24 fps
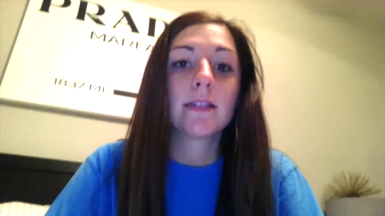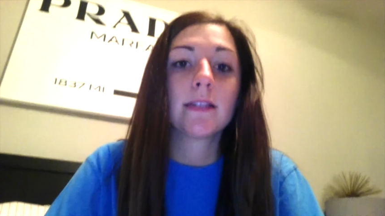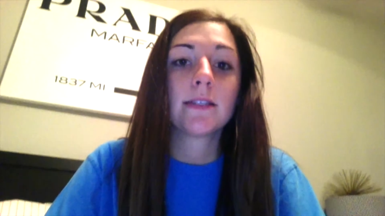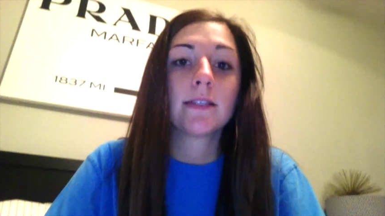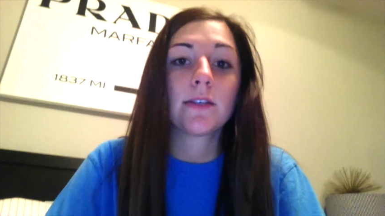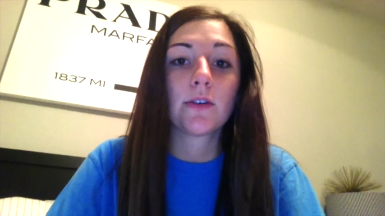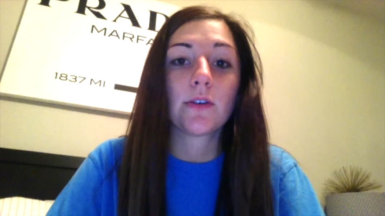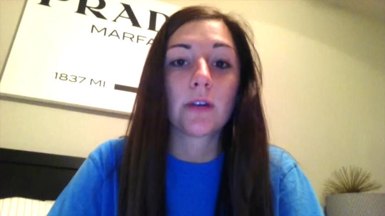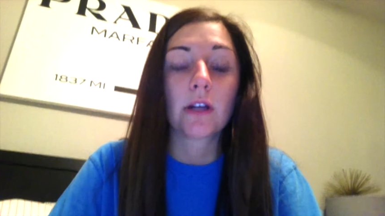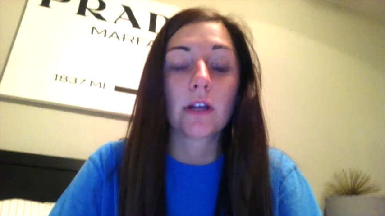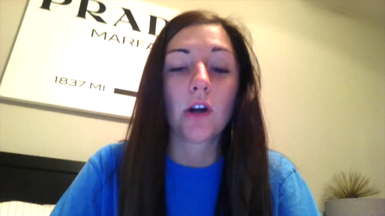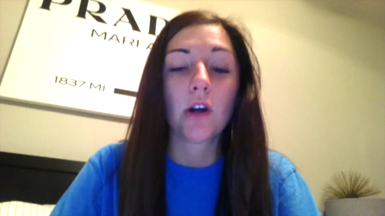
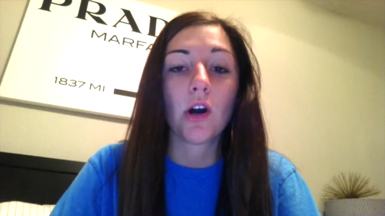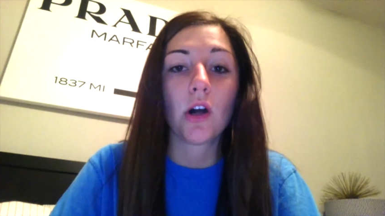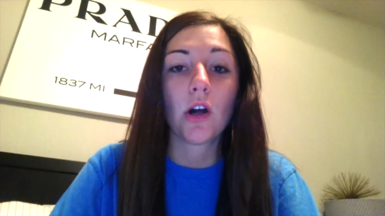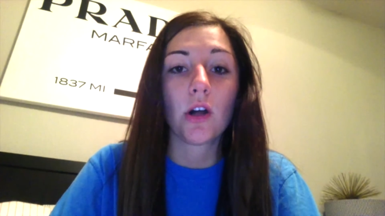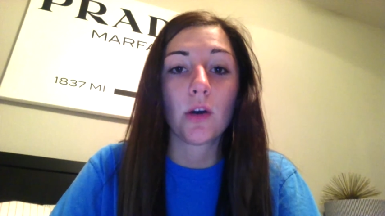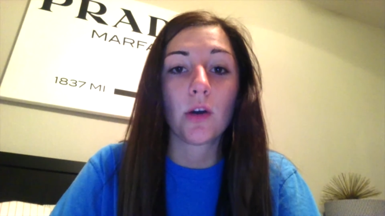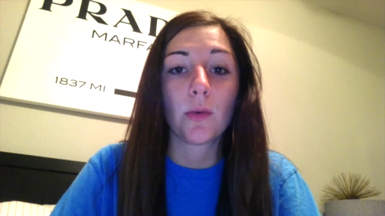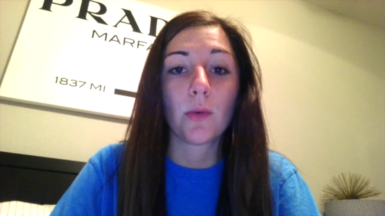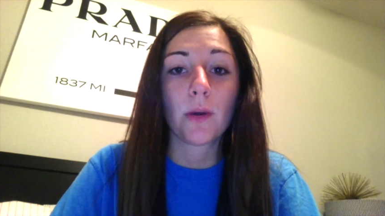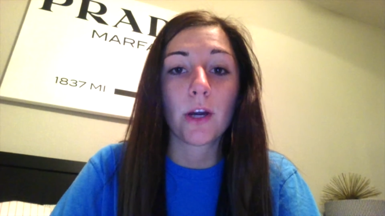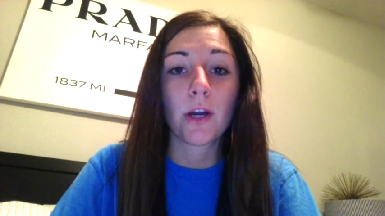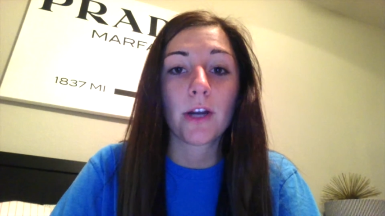to recall
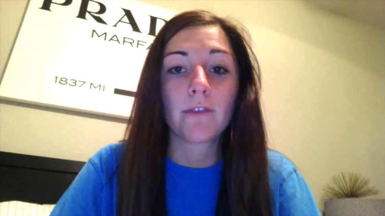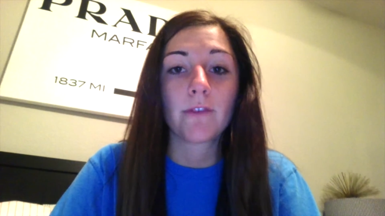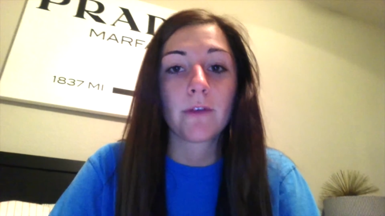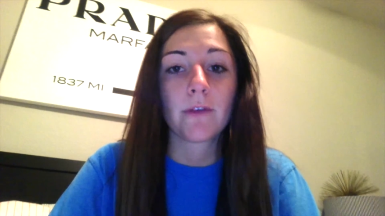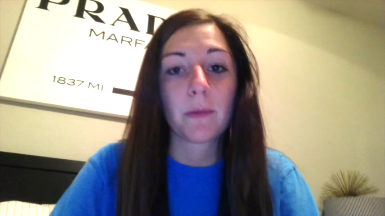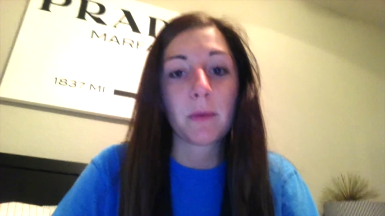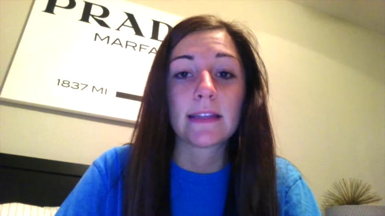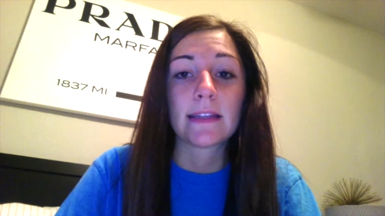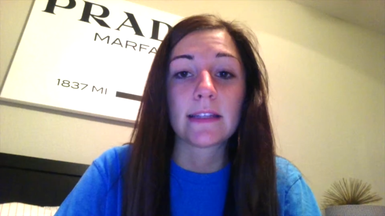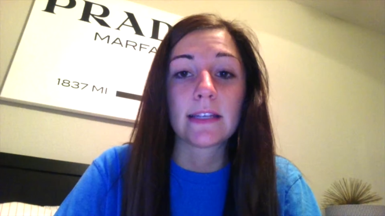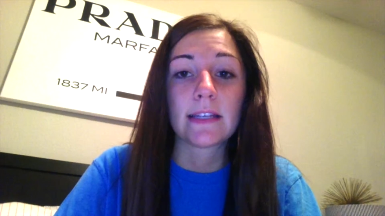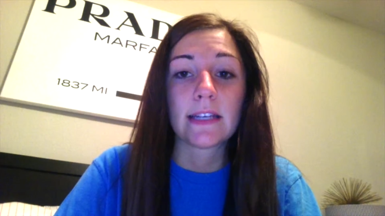a word
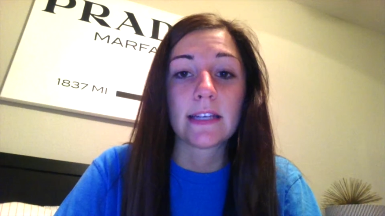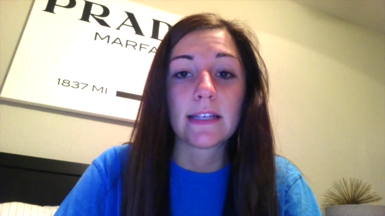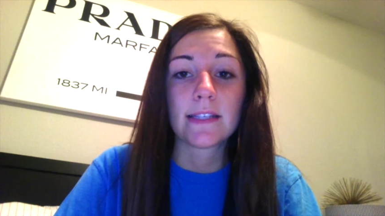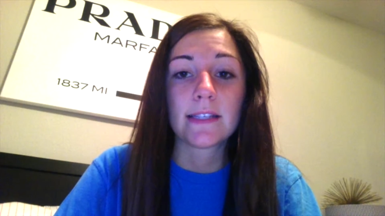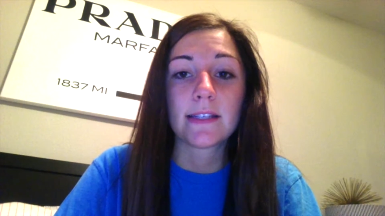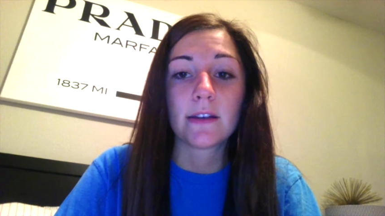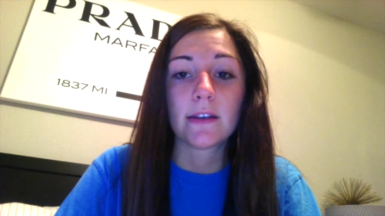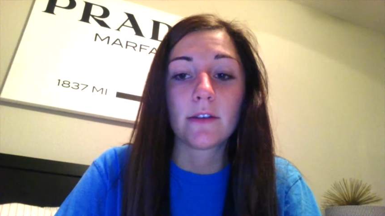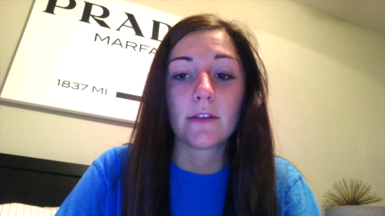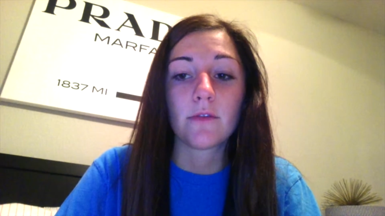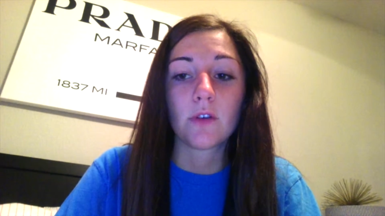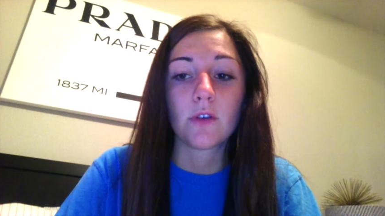from a
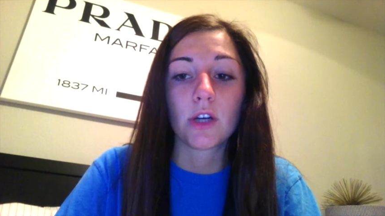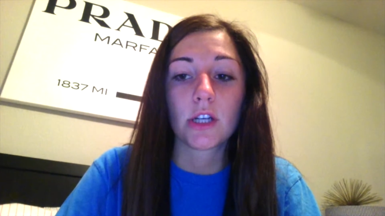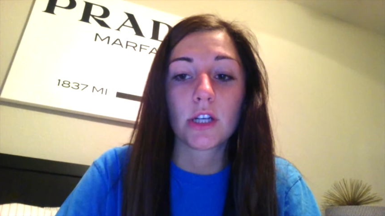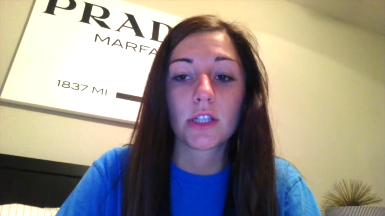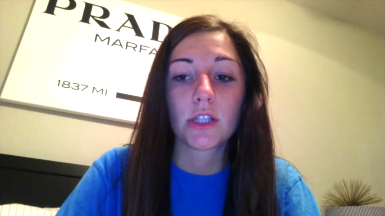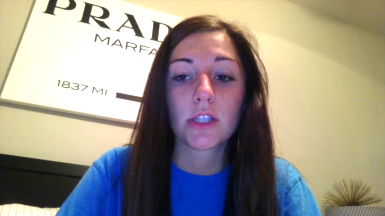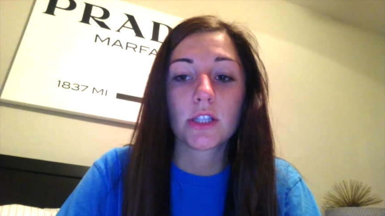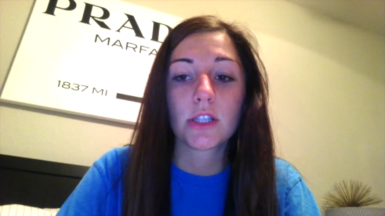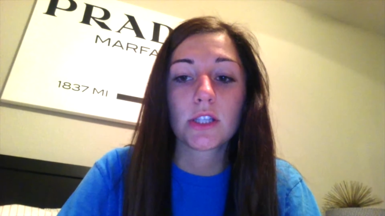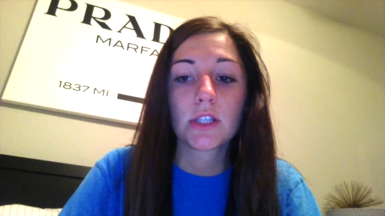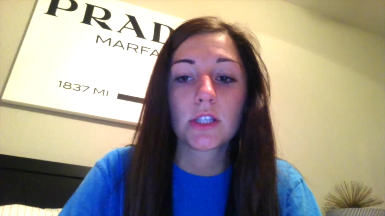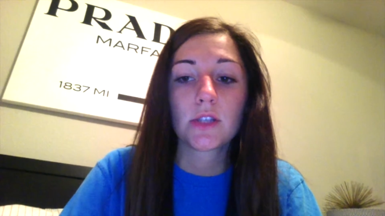list of
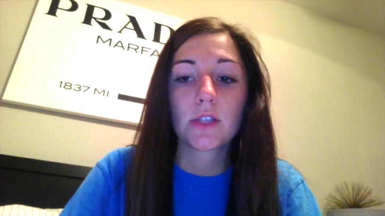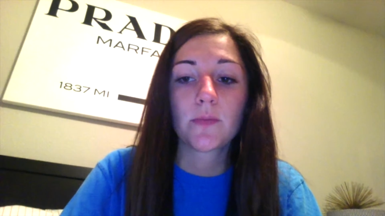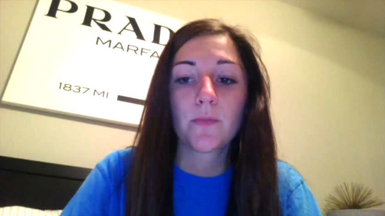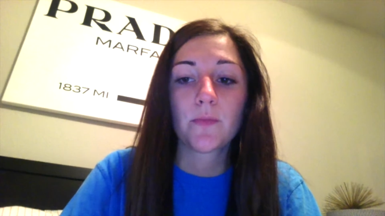words.